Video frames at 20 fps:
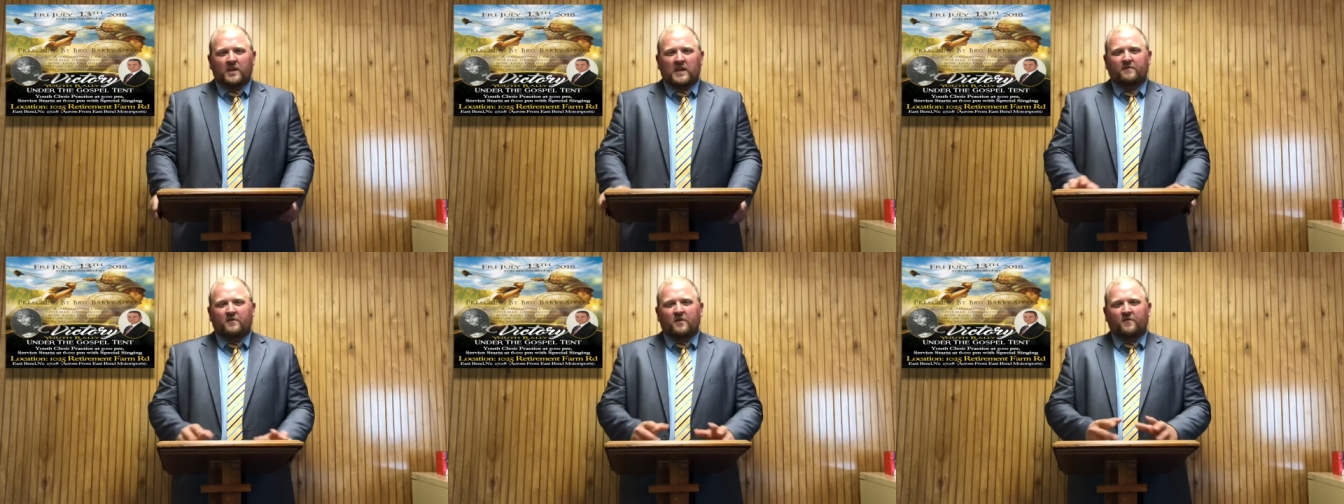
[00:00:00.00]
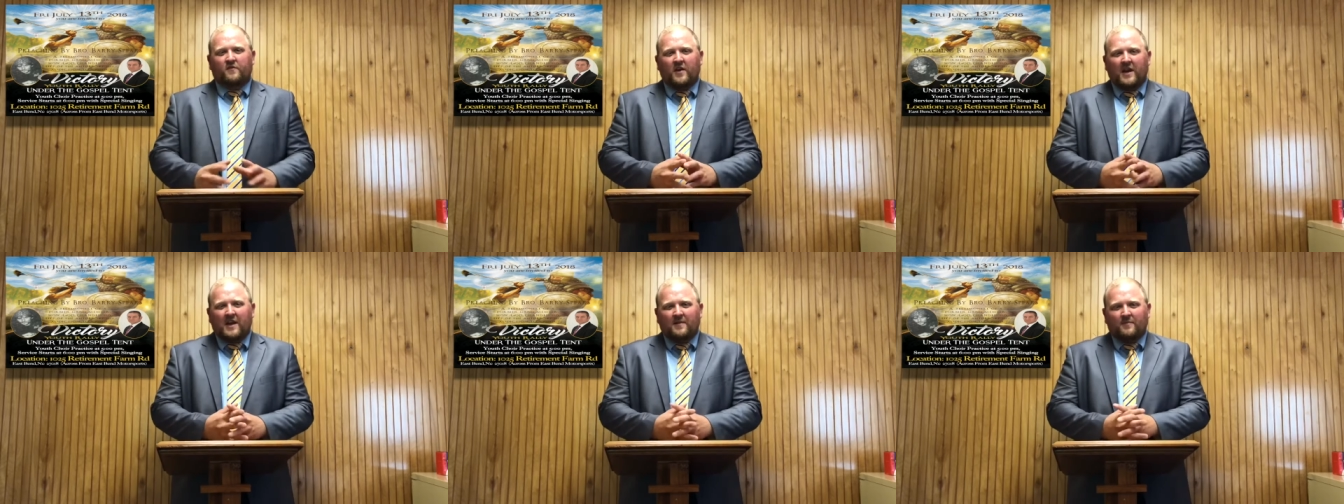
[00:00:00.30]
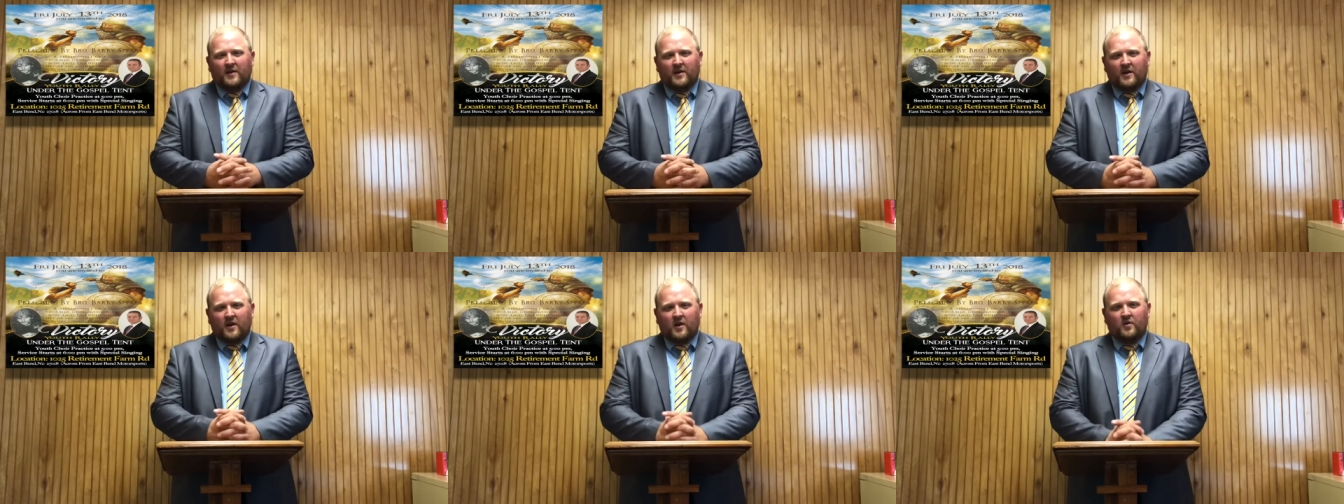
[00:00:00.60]
and give your
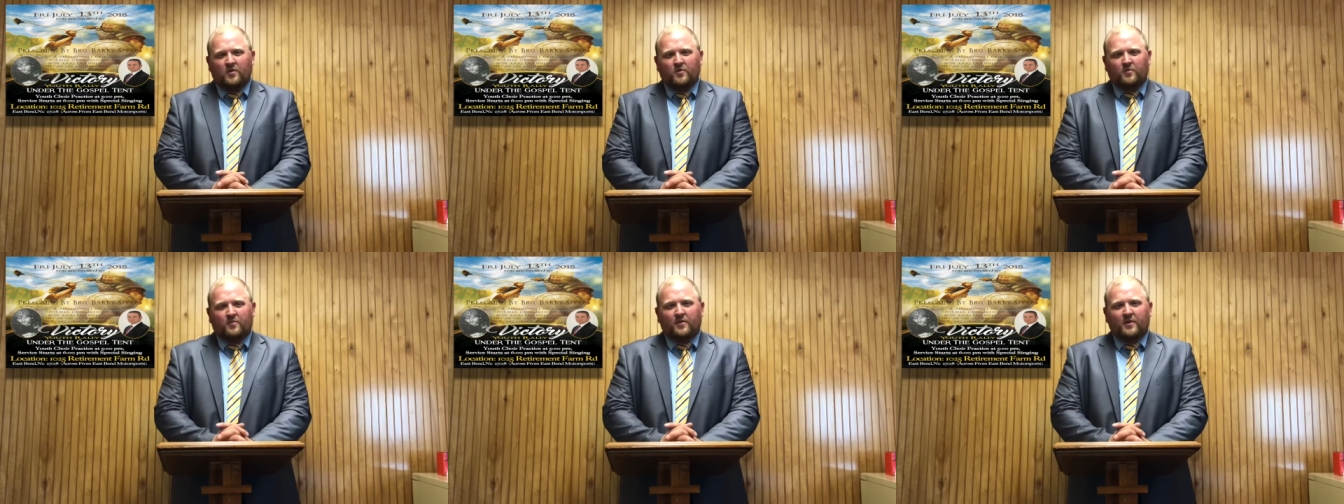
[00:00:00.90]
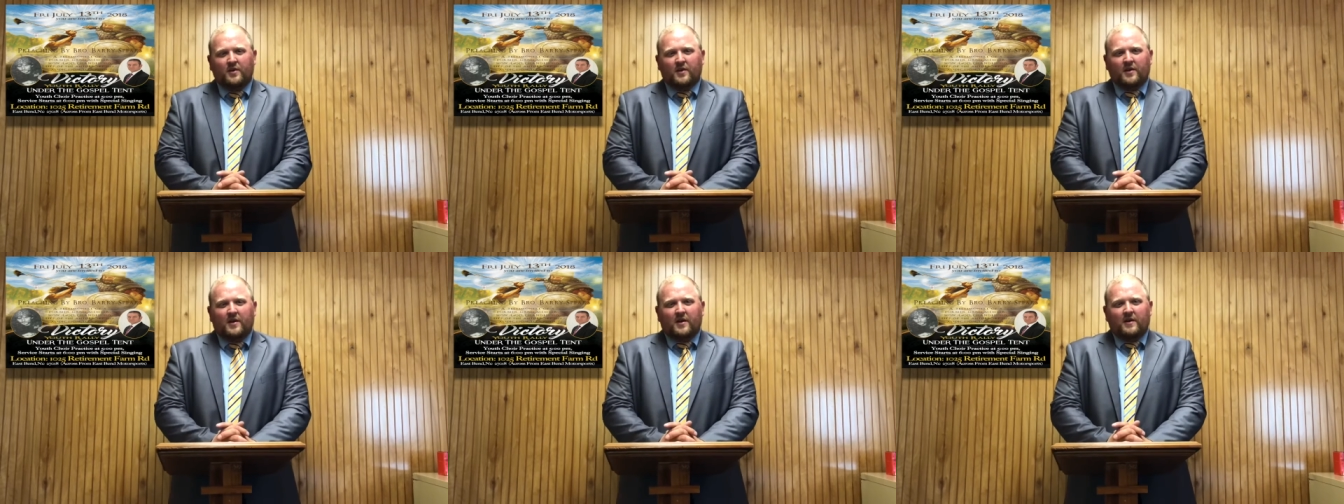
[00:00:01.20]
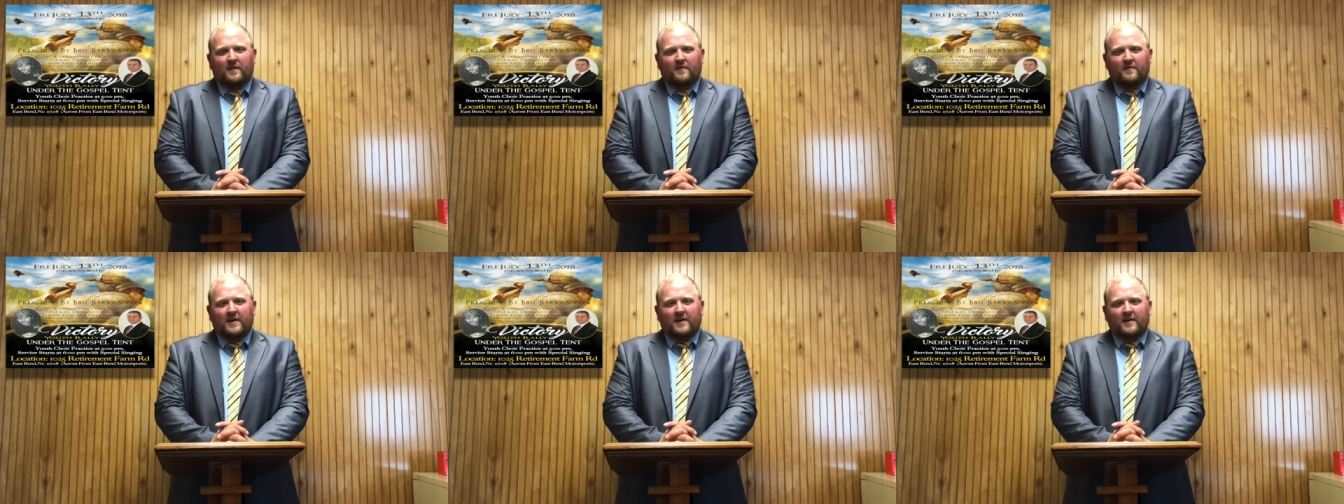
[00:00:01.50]
family hope
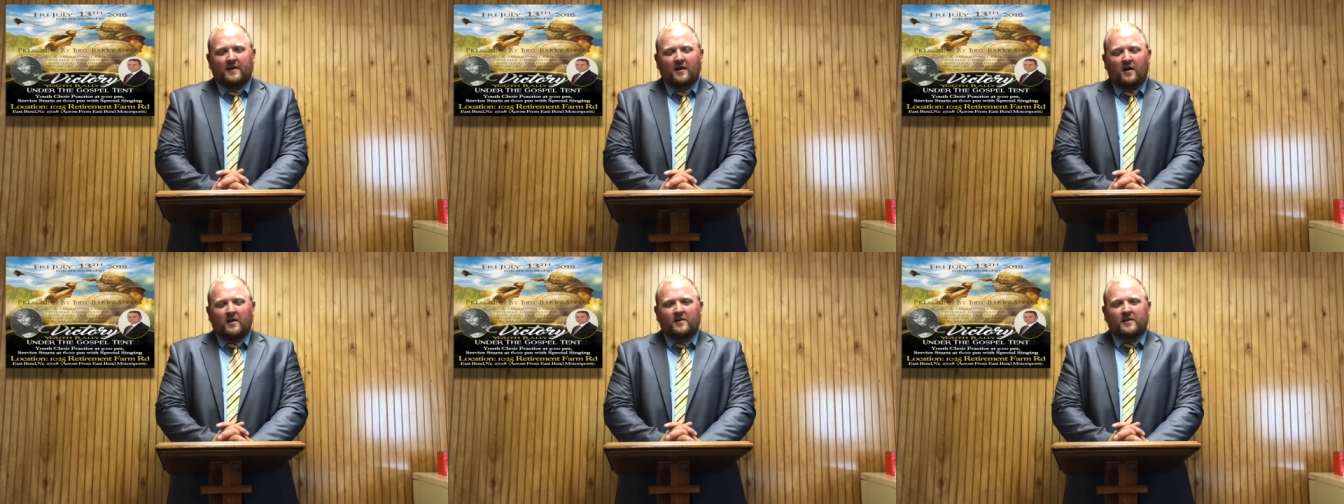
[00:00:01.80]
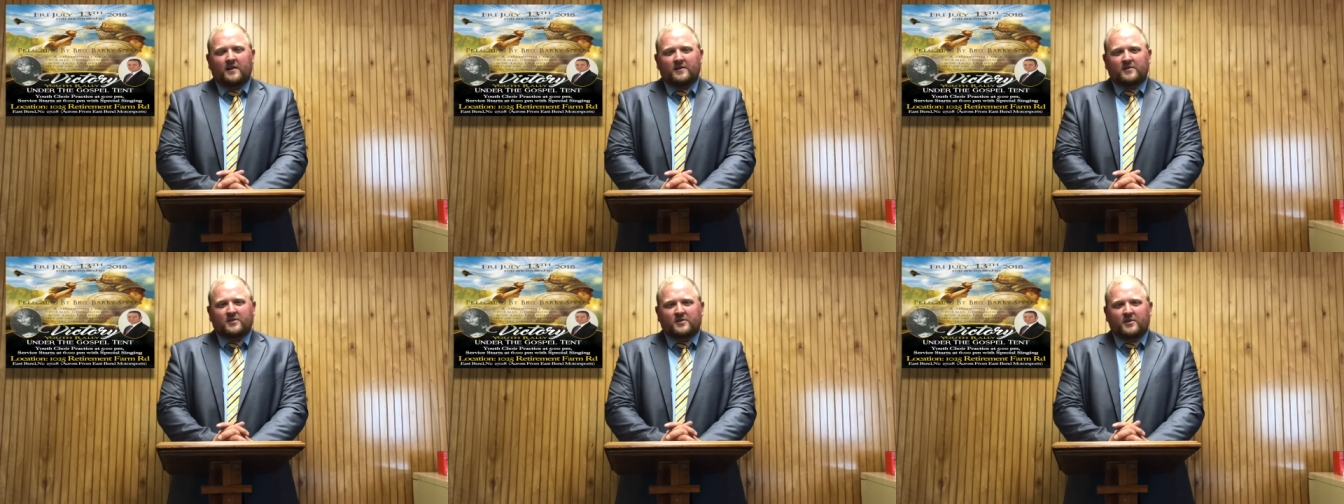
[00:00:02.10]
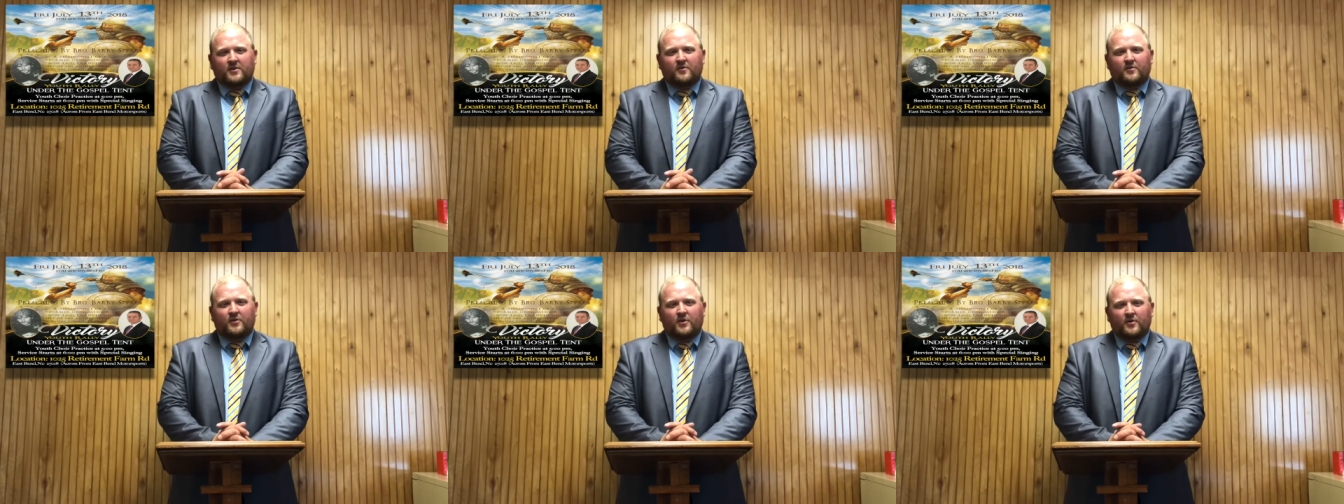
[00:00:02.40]
that God can
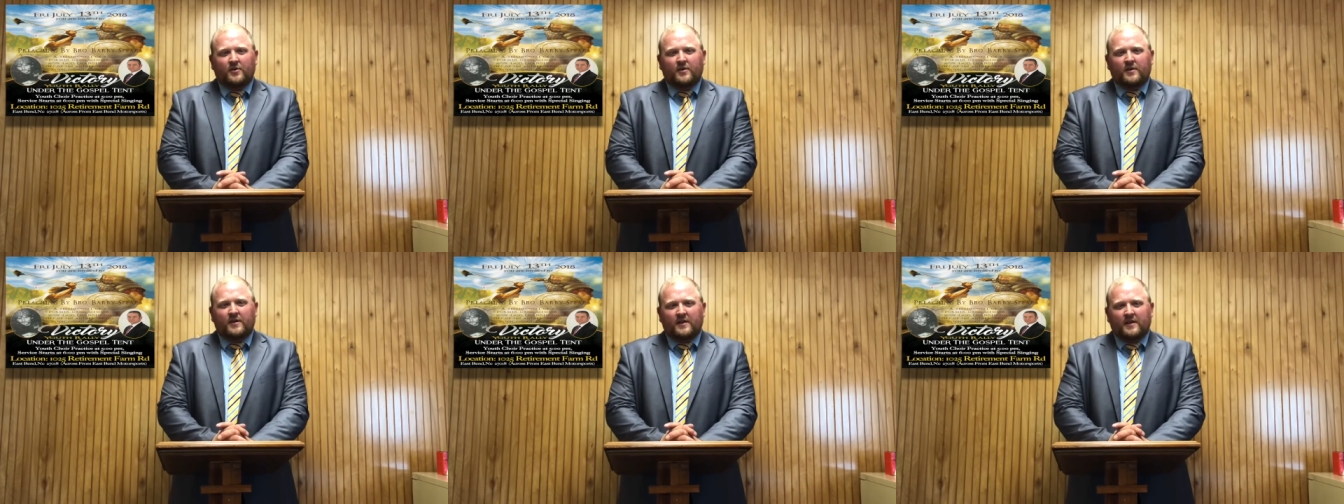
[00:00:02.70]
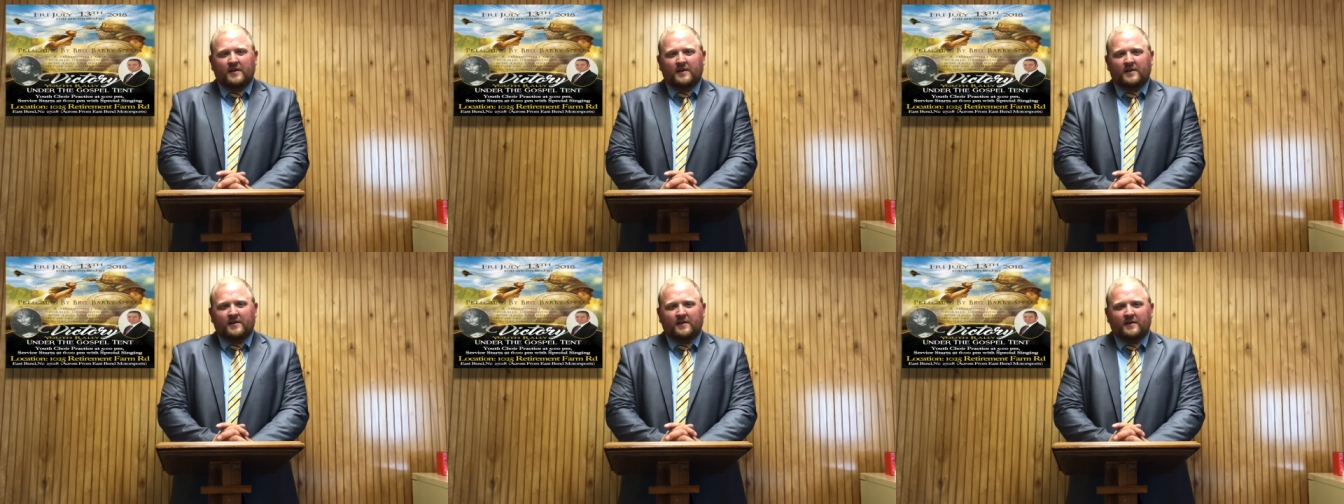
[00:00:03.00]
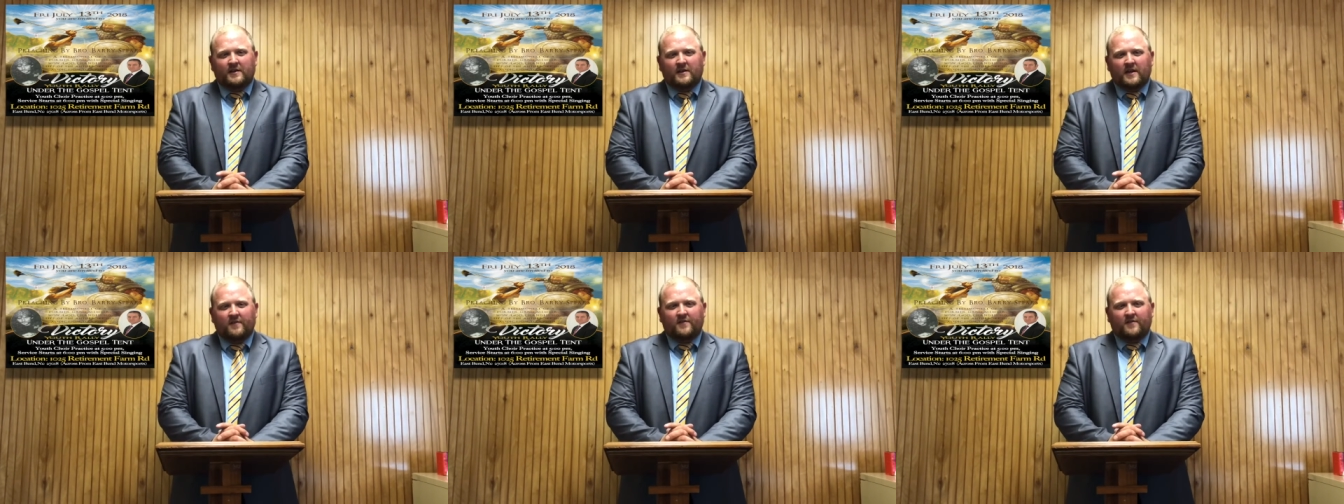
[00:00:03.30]
still do it again